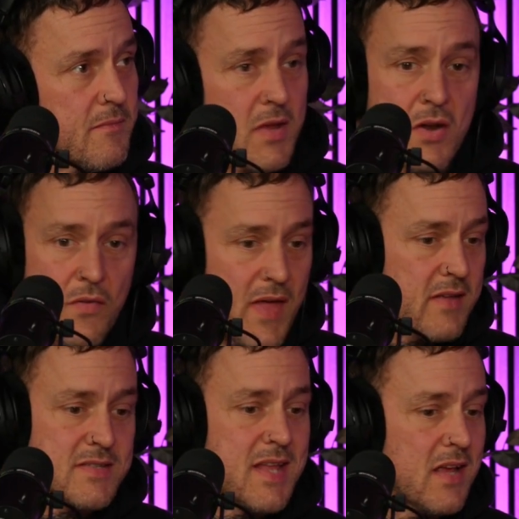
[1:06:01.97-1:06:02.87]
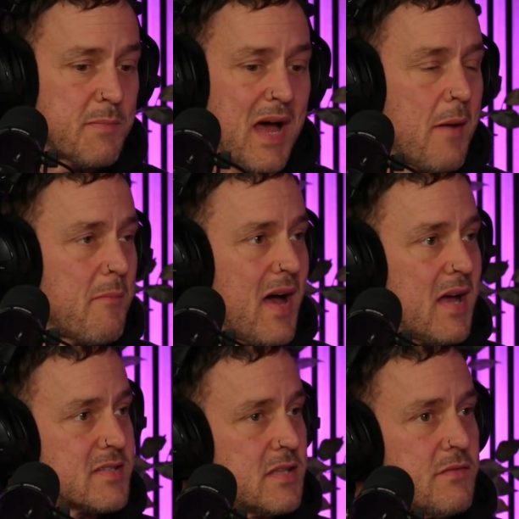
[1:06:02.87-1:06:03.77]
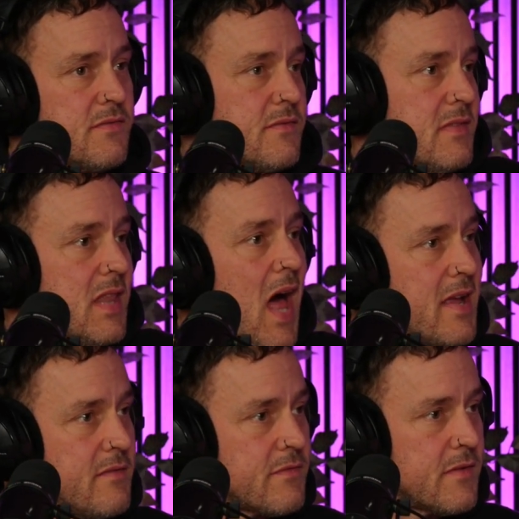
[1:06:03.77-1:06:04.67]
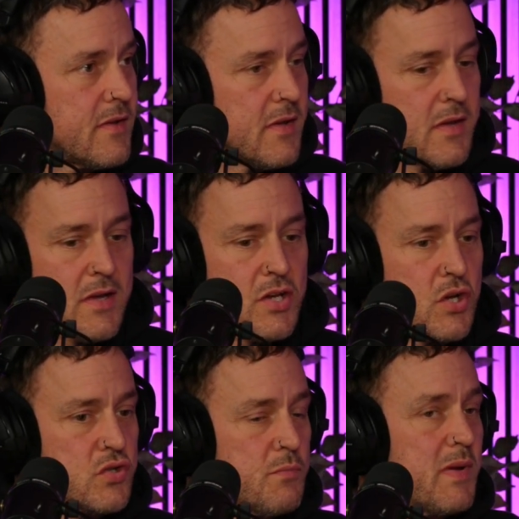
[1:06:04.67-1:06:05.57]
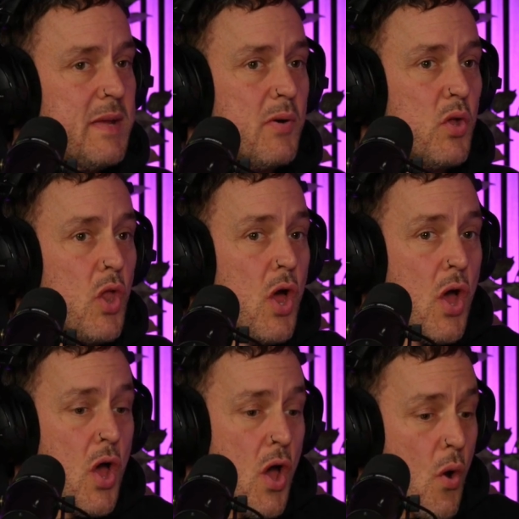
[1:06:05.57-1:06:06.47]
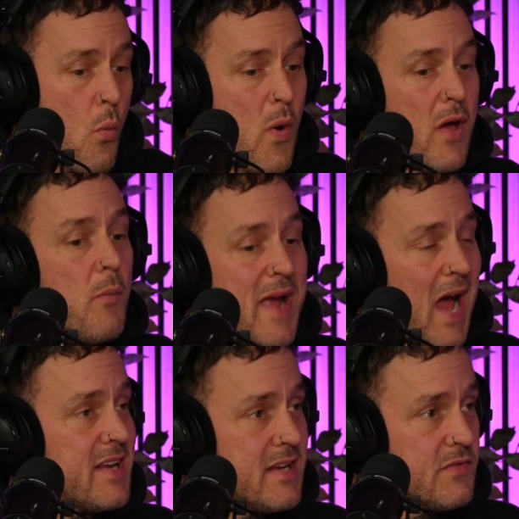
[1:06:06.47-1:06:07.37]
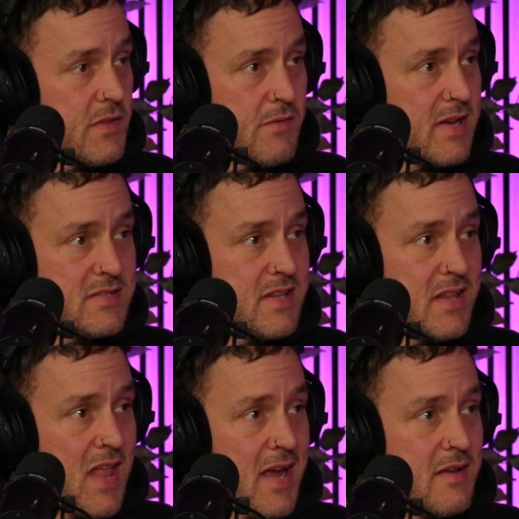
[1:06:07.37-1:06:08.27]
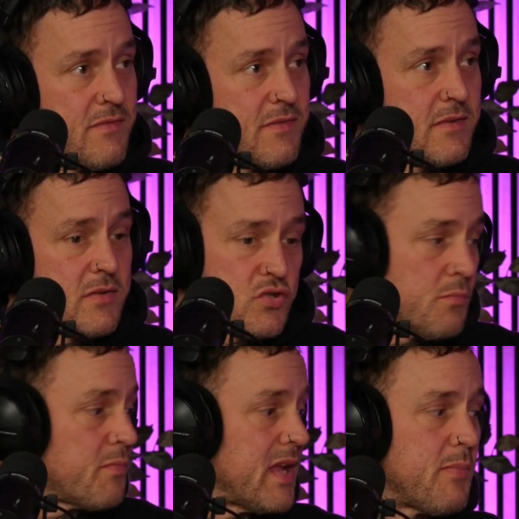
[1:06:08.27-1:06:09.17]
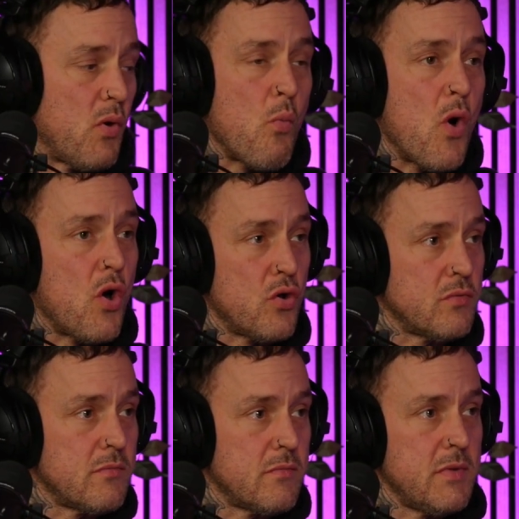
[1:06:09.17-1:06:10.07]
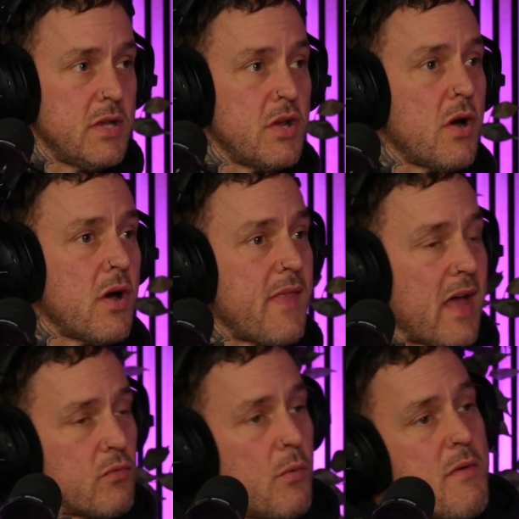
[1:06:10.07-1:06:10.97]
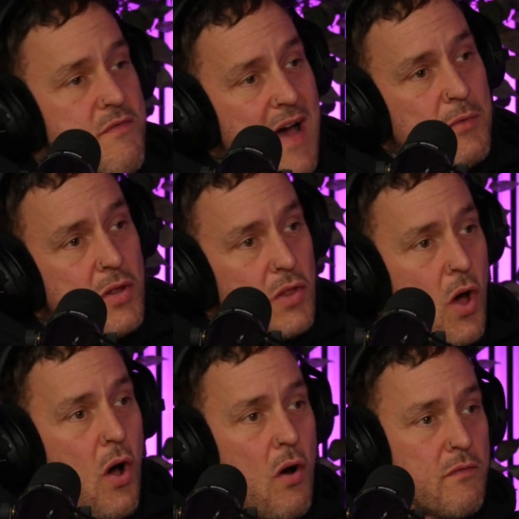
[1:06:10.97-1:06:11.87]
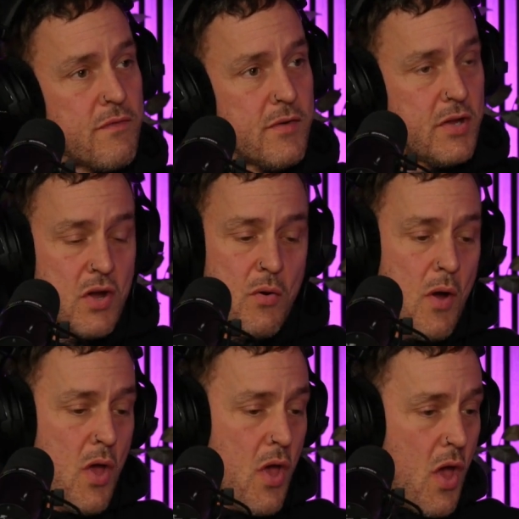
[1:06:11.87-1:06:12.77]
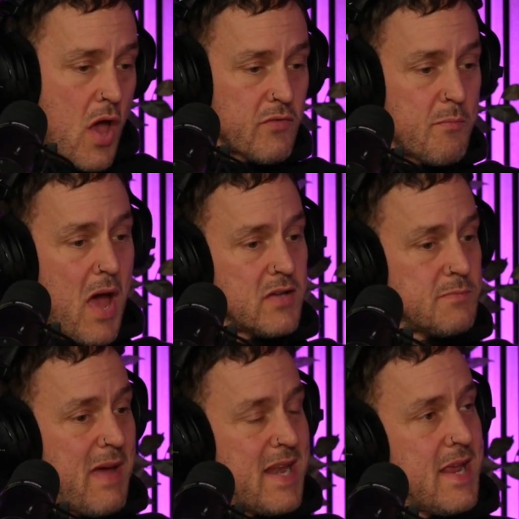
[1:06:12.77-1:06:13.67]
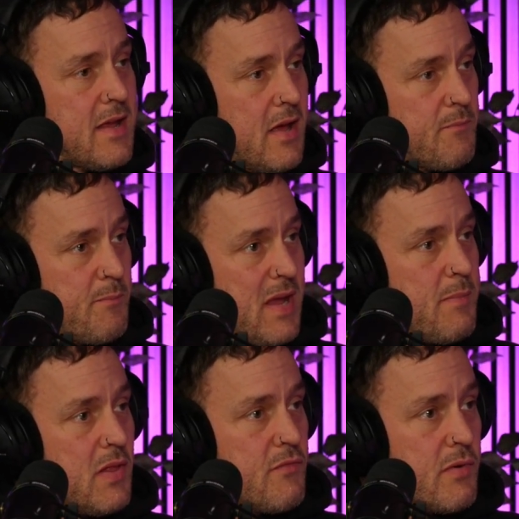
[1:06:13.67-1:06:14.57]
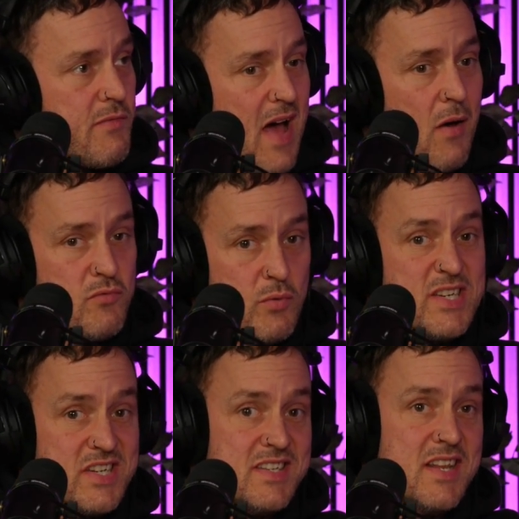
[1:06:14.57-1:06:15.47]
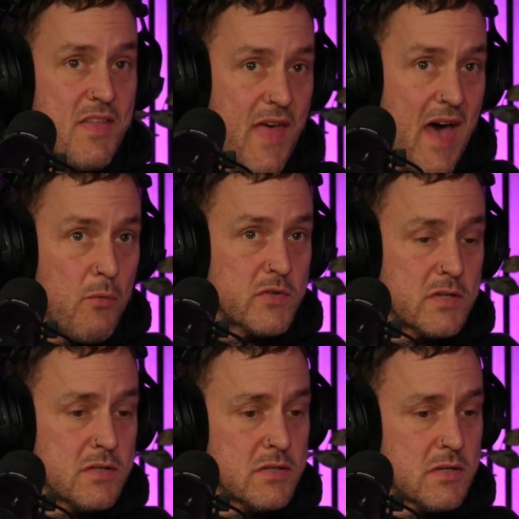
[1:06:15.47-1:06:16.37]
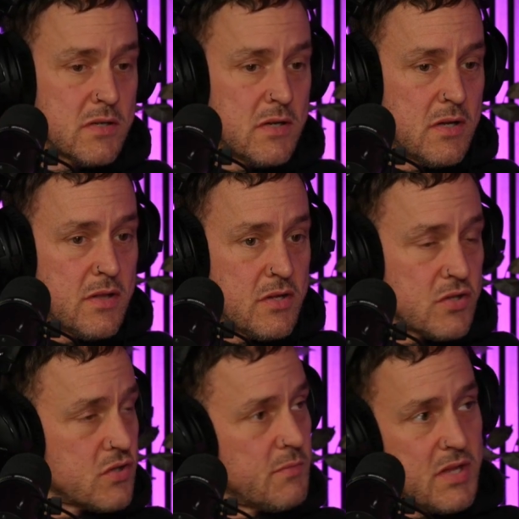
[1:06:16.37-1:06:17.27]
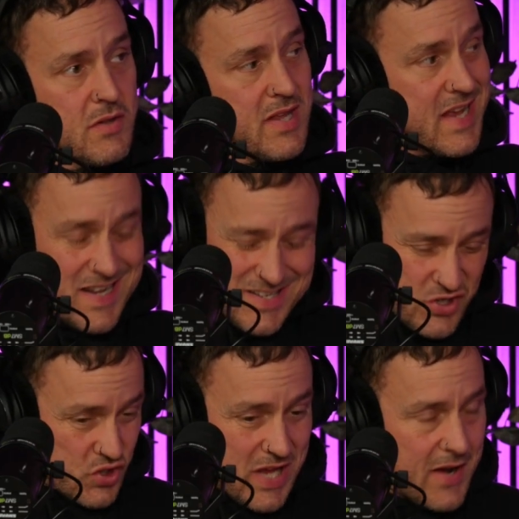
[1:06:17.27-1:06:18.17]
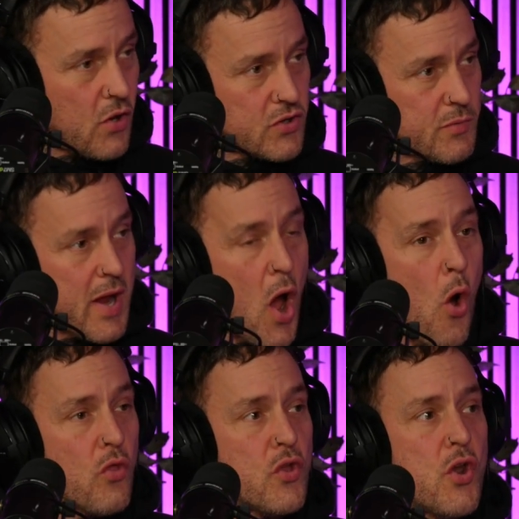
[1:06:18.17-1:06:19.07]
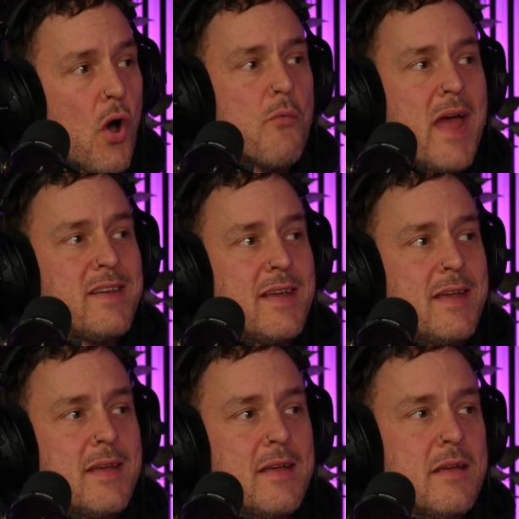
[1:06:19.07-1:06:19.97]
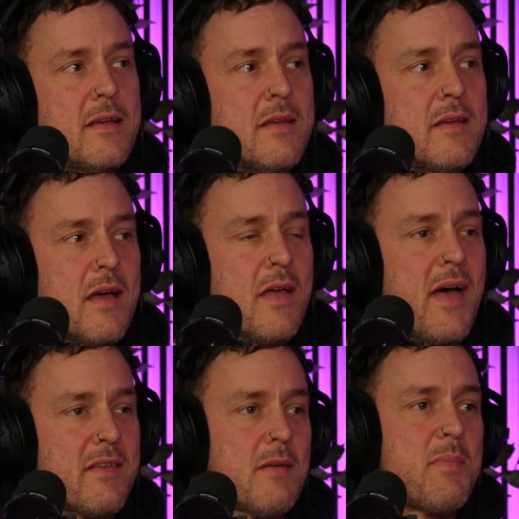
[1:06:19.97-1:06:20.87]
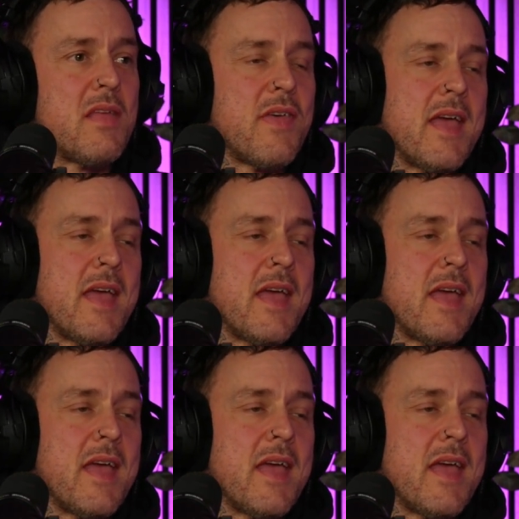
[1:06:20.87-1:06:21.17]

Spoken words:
You know, that's part and parcel of life. You know, some people will be addicts for the rest of their life. Some people won't, you know, and that's what we've found a lot of, you know, as many people as we've helped, which is in the thousands, there's some that they just cannot do it or they're not ready. Yeah. And that's a big thing.